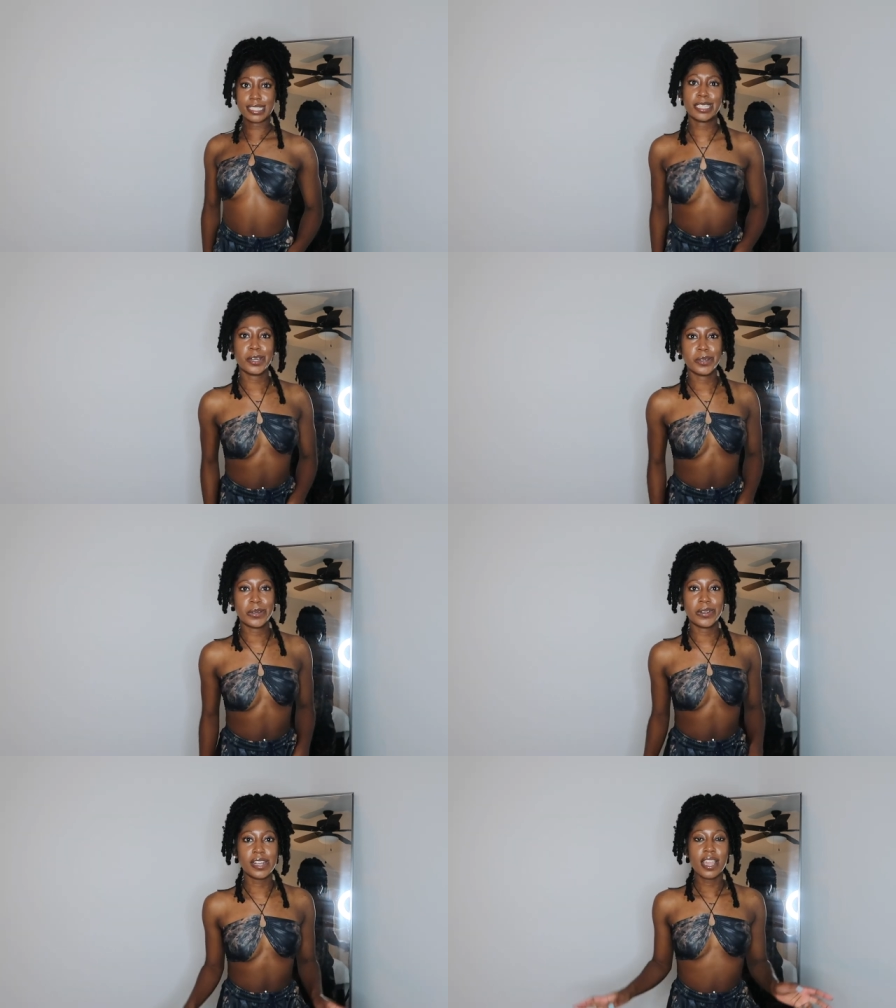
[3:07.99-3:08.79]

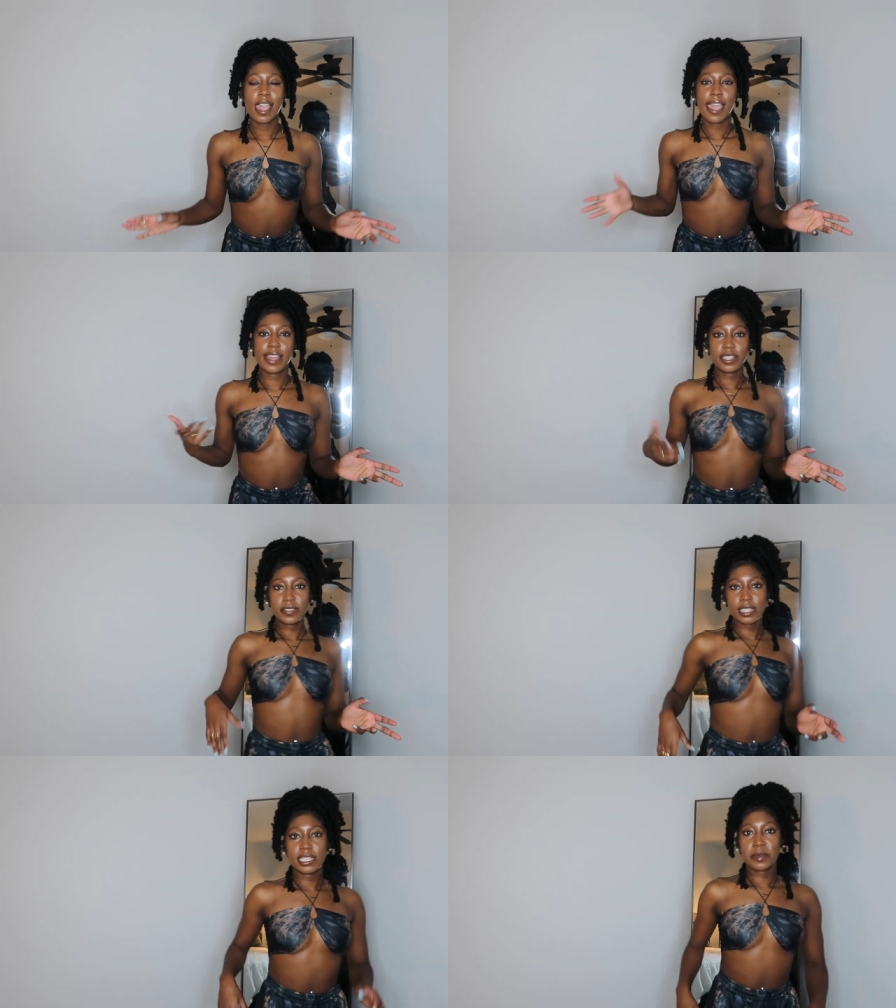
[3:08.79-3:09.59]
So I
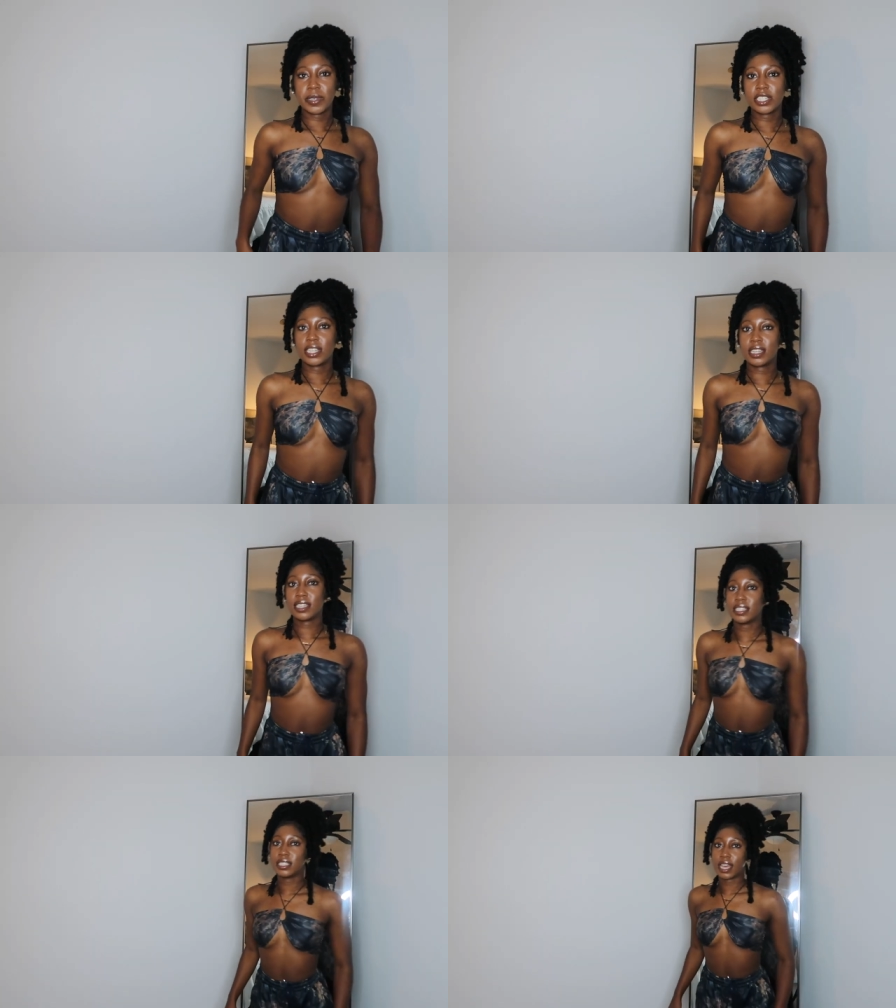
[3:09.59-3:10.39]
definitely gotta take a picture in
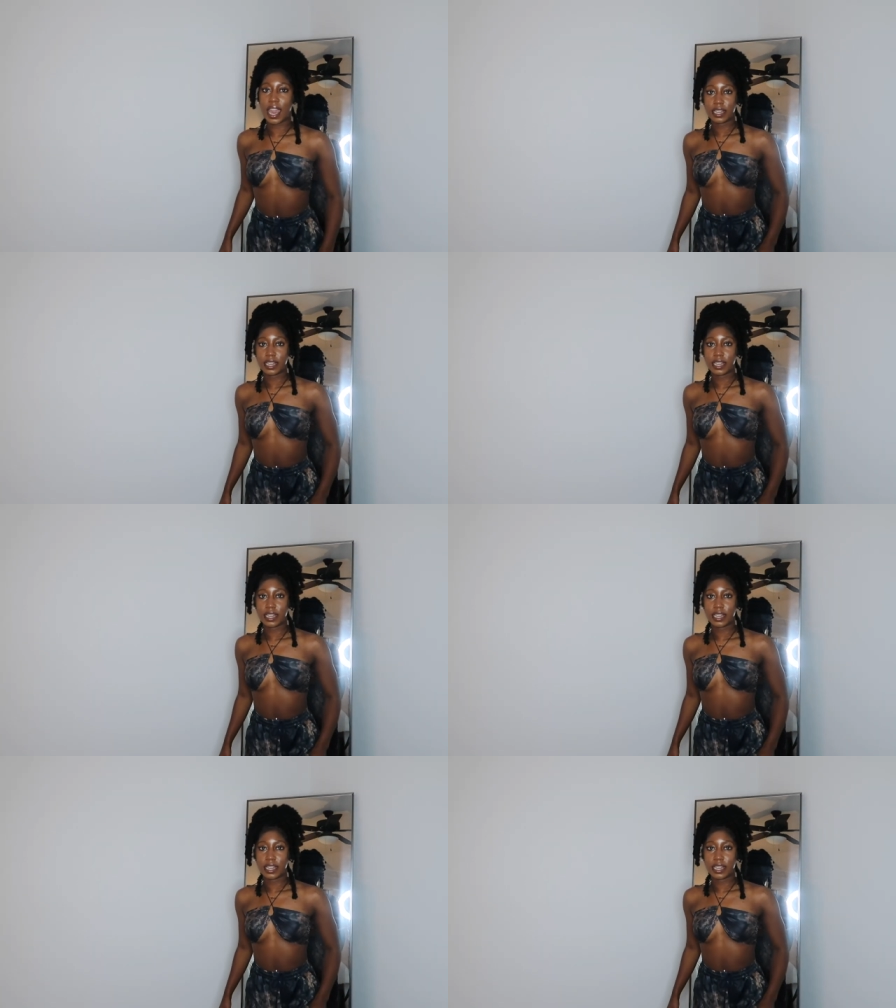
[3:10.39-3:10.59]
this.